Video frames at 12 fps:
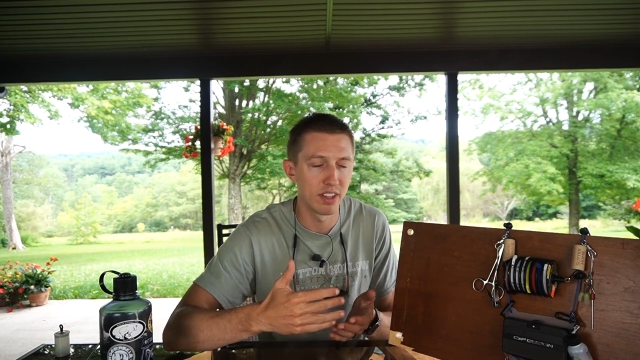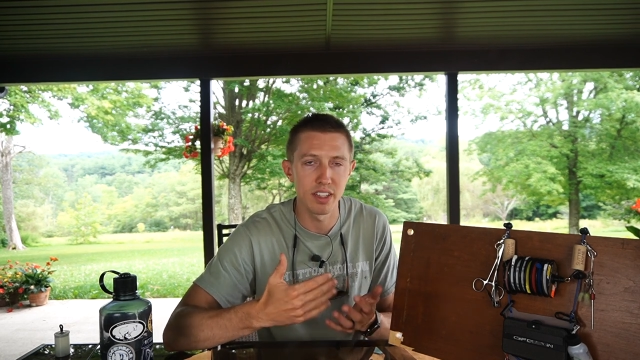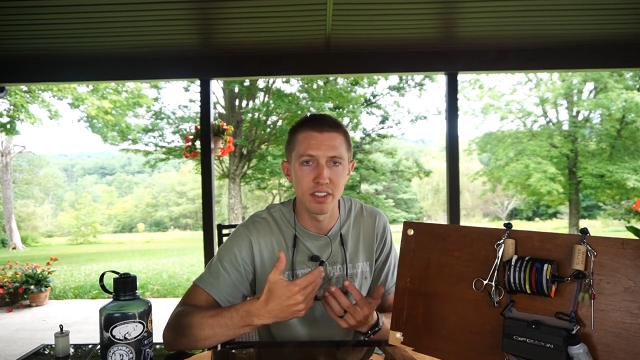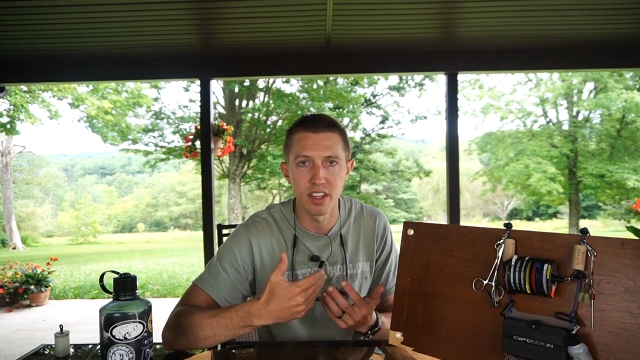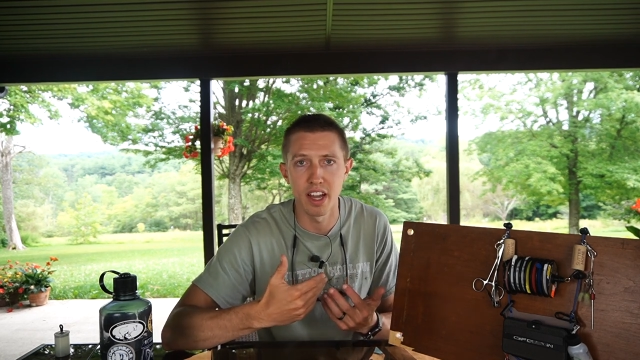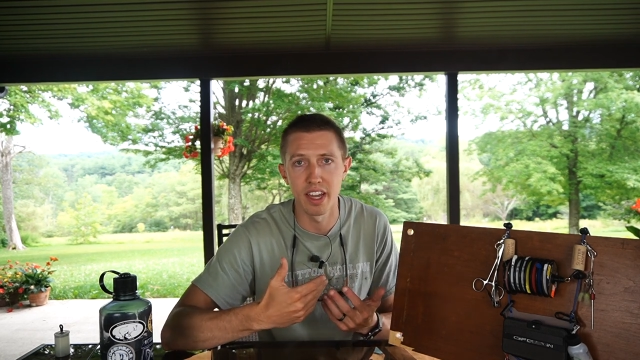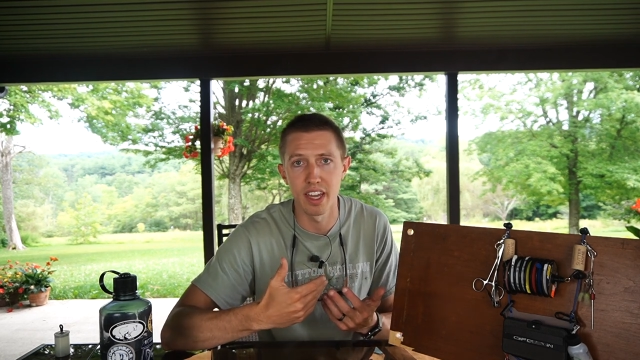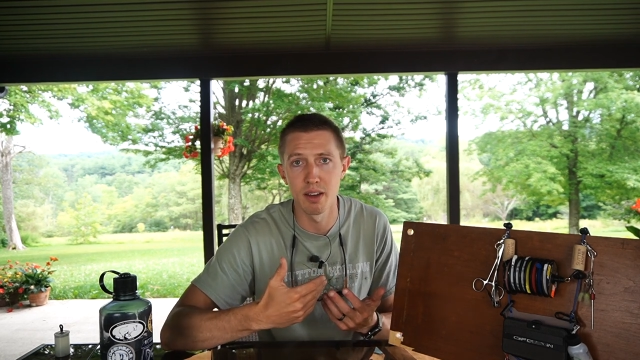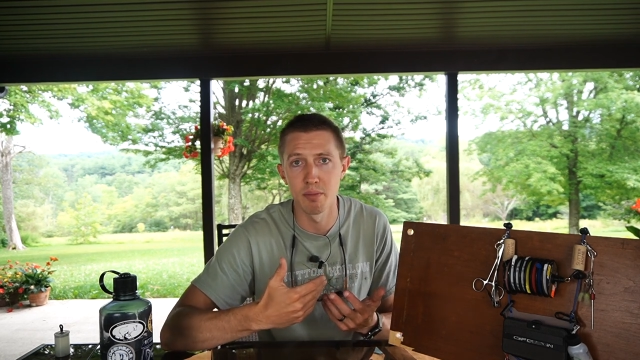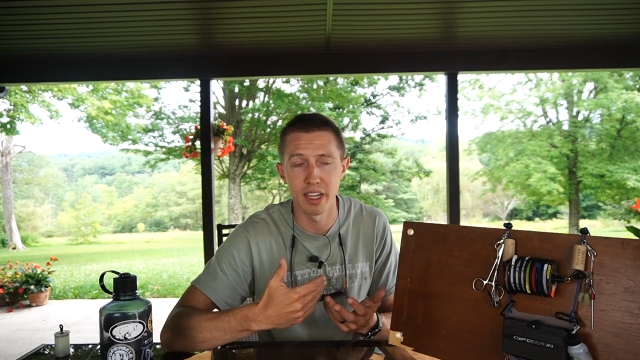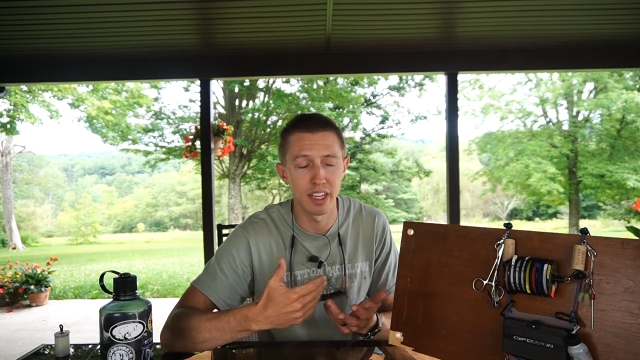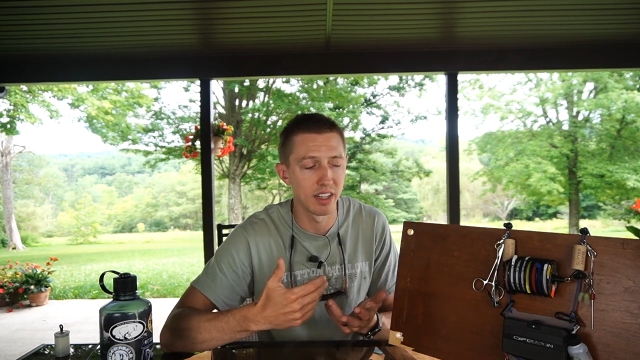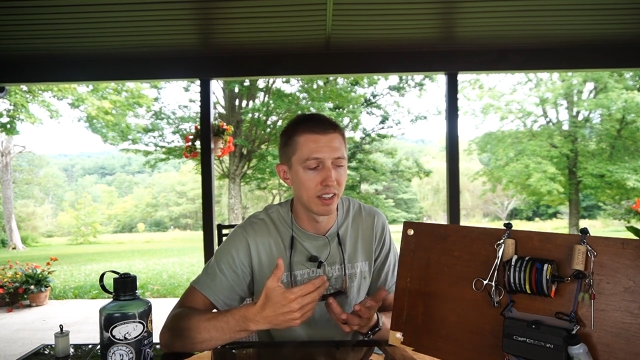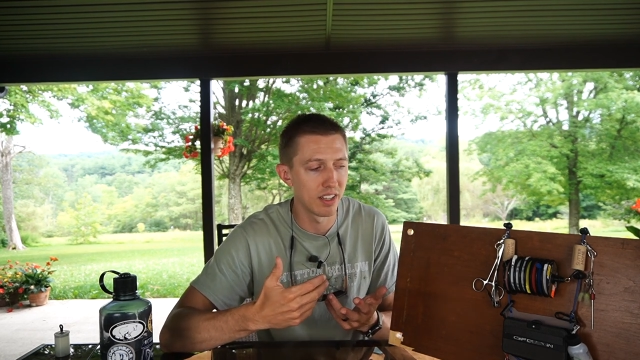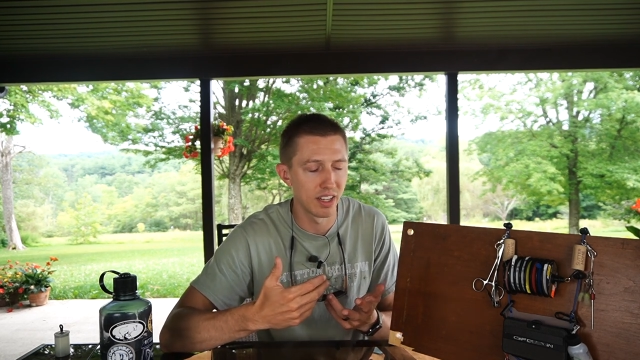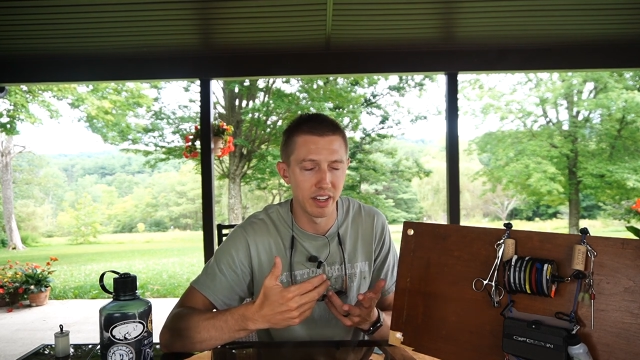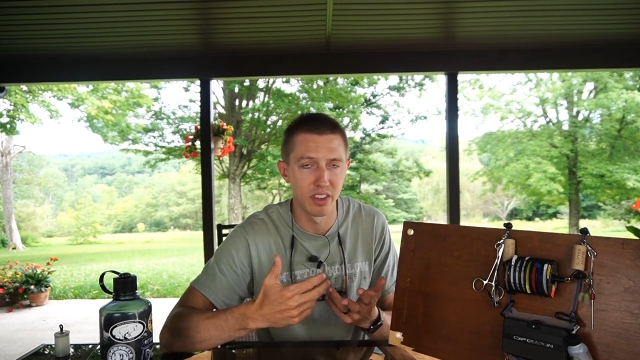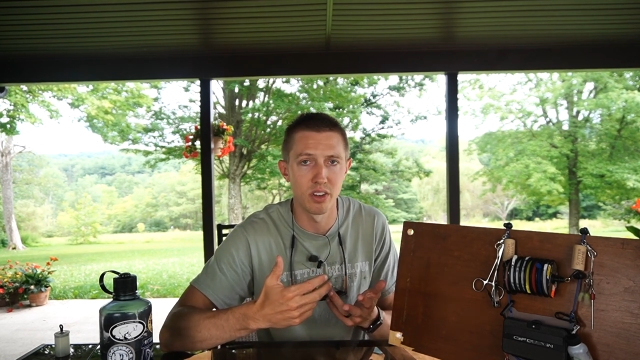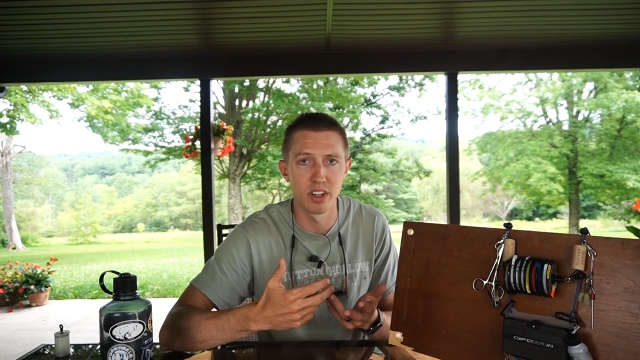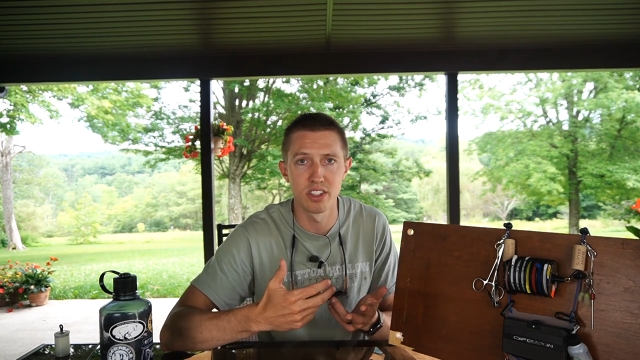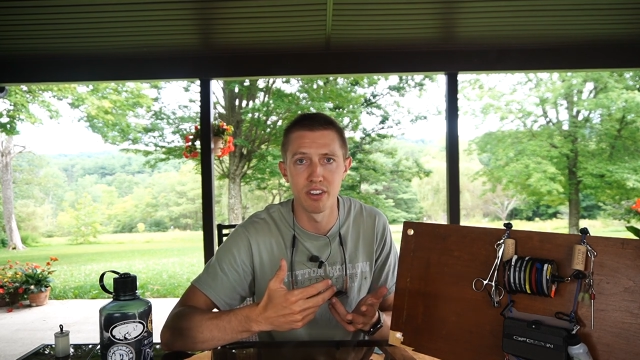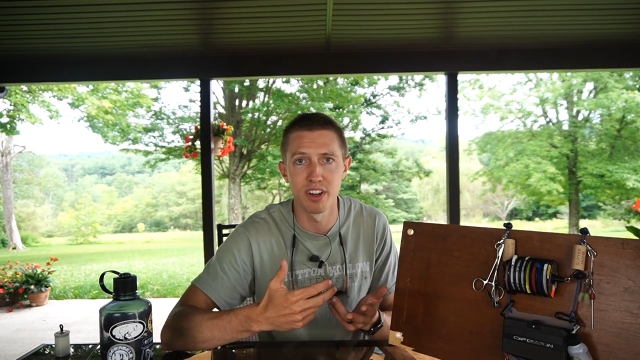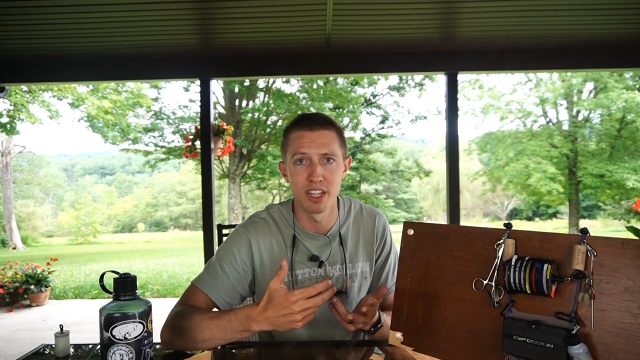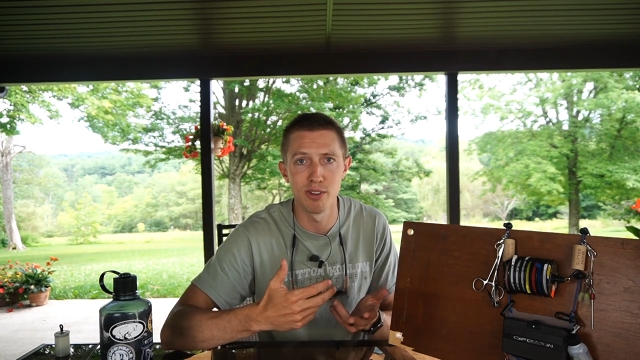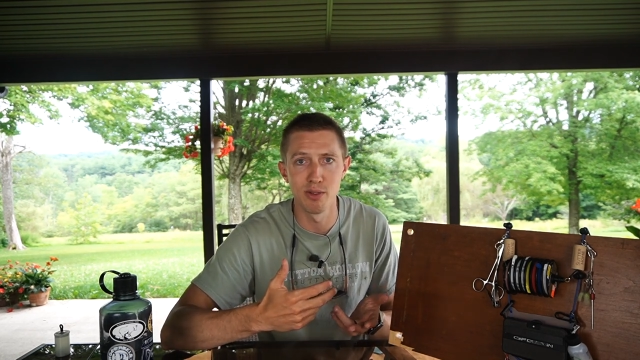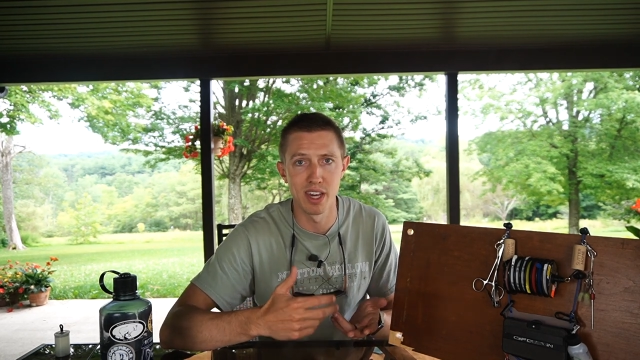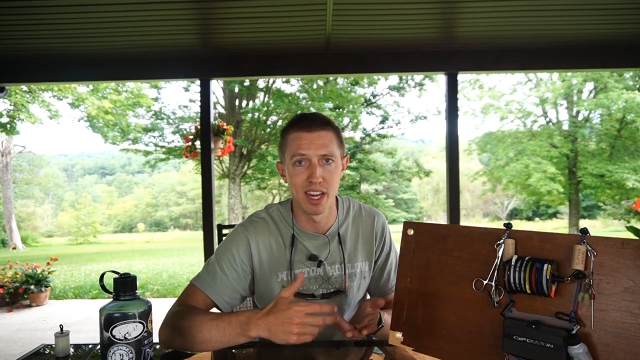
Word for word: At least I am. I get a ton of knots if I do